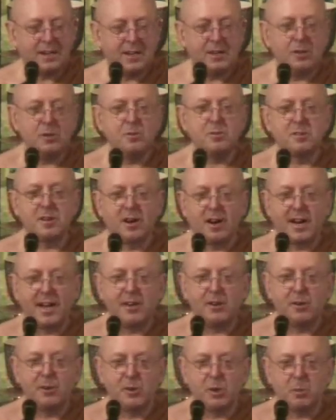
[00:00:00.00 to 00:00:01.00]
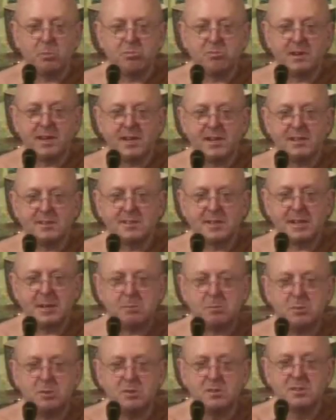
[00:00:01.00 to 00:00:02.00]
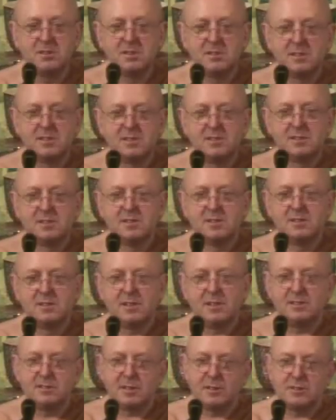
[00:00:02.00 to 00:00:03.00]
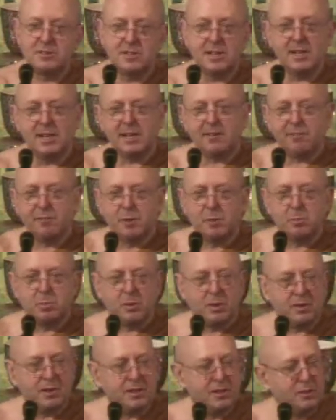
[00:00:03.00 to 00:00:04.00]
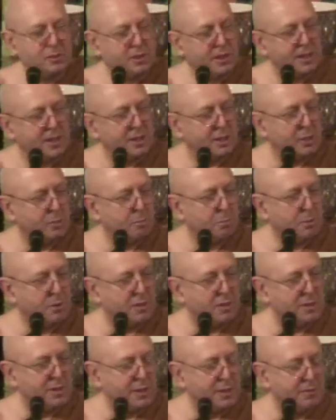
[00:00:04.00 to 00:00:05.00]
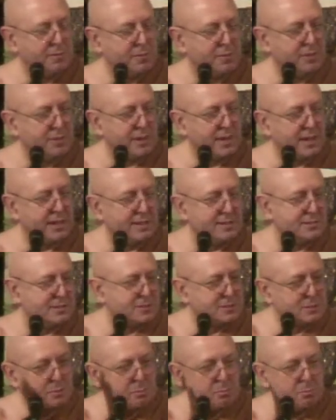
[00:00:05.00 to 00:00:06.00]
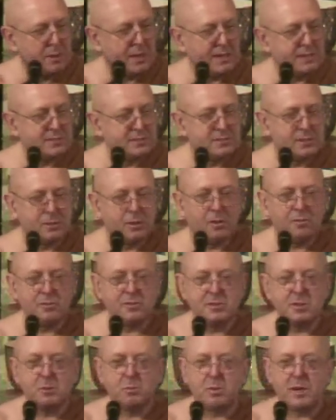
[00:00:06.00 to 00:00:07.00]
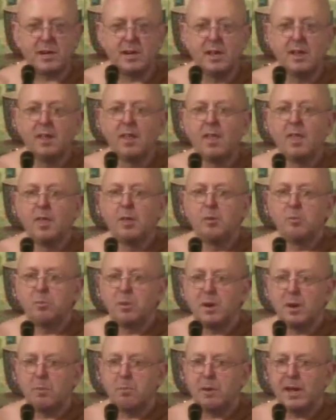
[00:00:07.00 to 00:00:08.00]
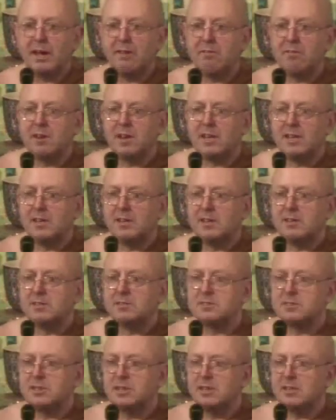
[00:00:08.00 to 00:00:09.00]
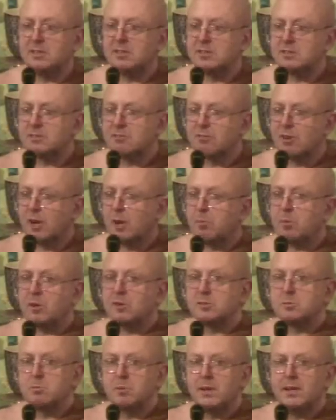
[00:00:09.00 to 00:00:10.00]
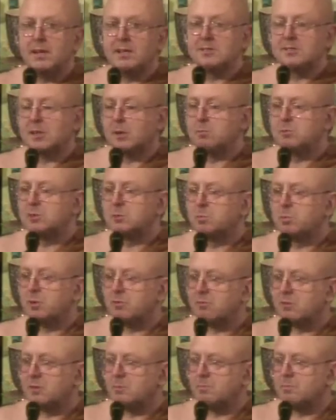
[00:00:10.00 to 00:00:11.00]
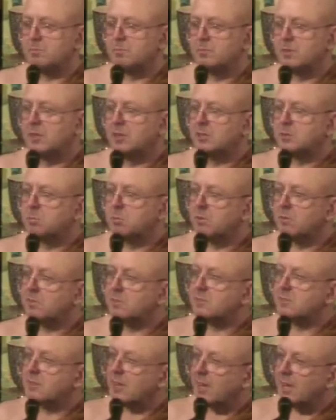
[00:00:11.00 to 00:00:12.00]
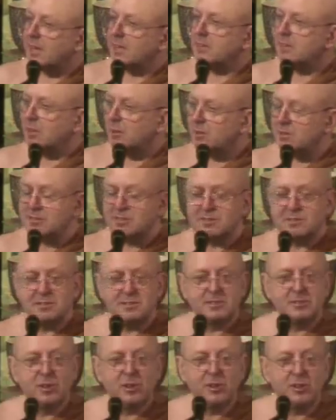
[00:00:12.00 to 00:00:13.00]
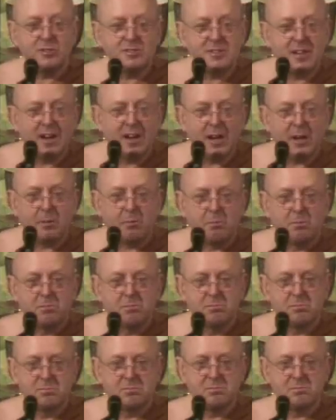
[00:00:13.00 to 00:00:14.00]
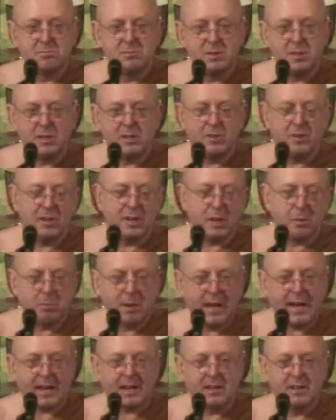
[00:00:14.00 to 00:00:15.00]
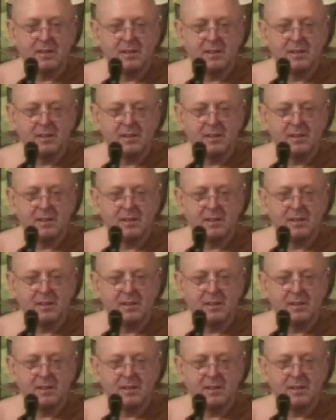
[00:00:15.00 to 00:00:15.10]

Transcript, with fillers: who died on the operating table, and so she left her body, looking at her body over there, just a mess, so off she went. But apparently that she described it as meeting some spirit, and the spirit's saying, you know, it's not your time. You know, you've got to go back.